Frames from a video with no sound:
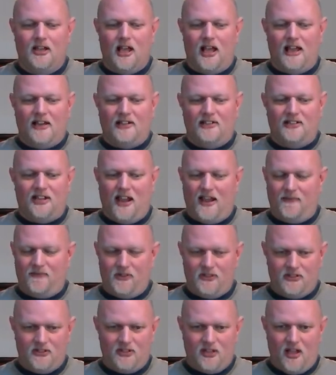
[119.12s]
I just have
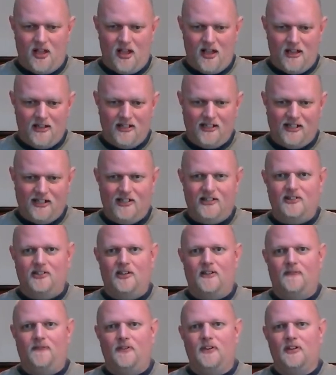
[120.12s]
this
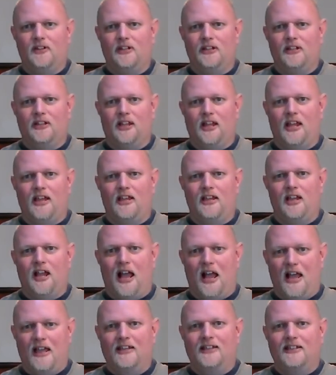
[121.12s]
uneasy feeling like
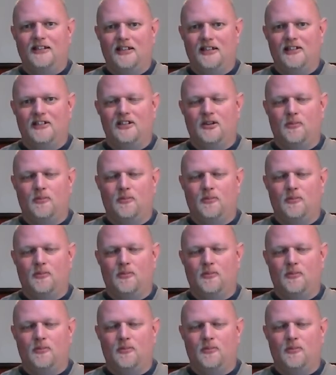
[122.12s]
I need to